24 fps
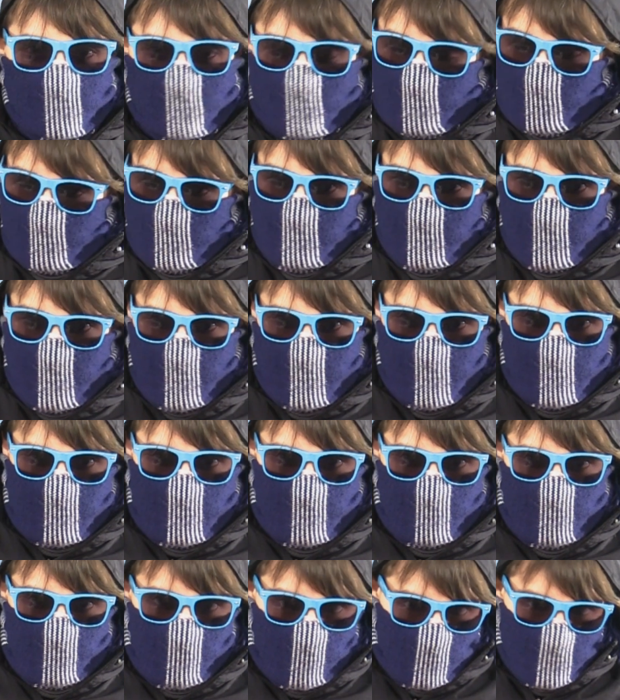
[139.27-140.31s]
So
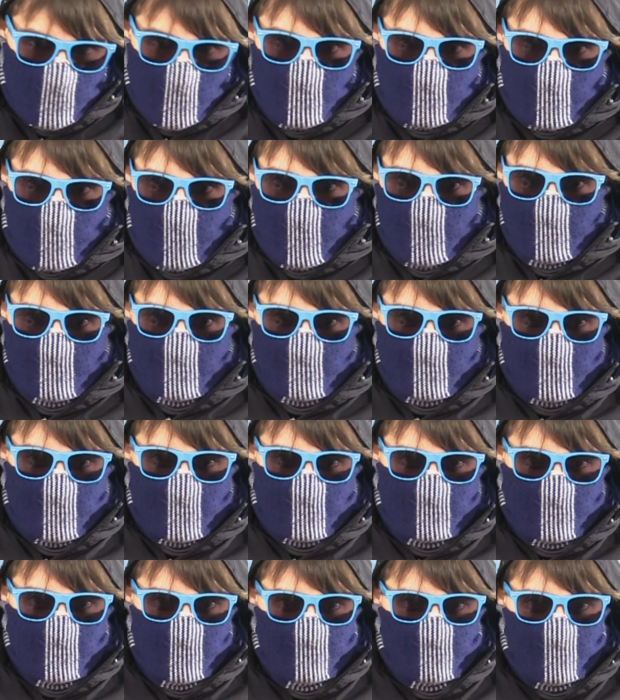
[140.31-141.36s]
yeah, I'll be buying this
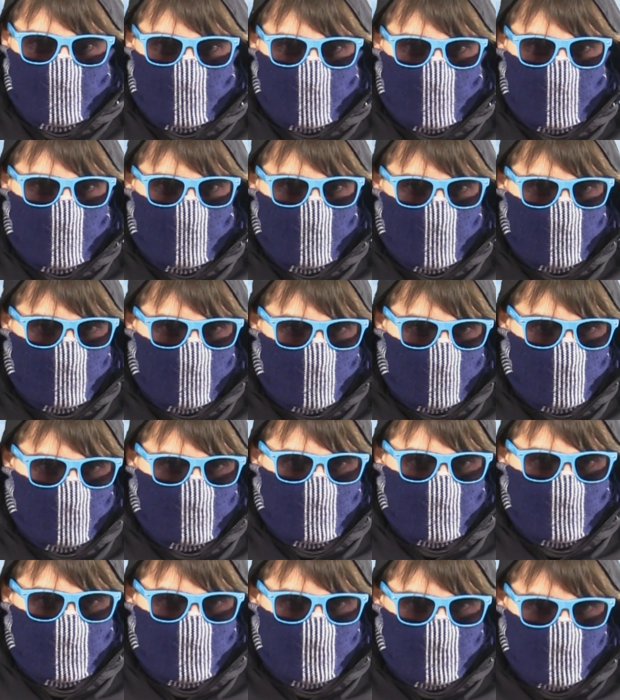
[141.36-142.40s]
Antifa comic book
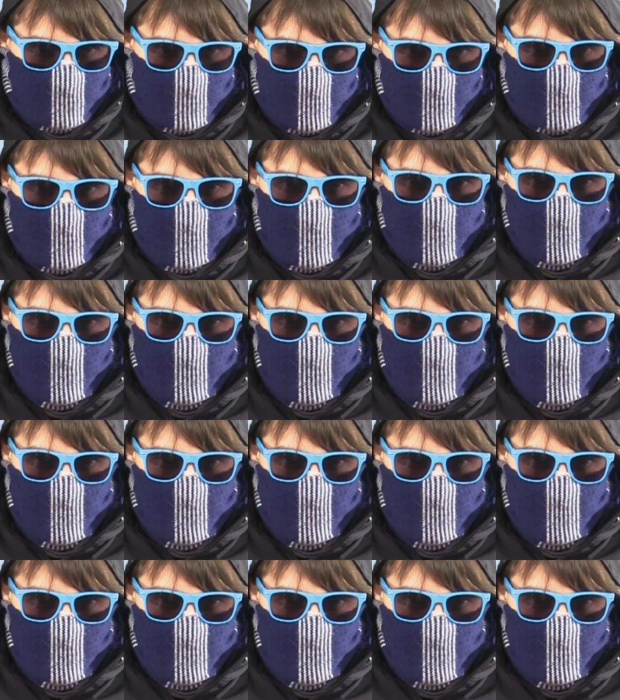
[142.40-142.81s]
with a slick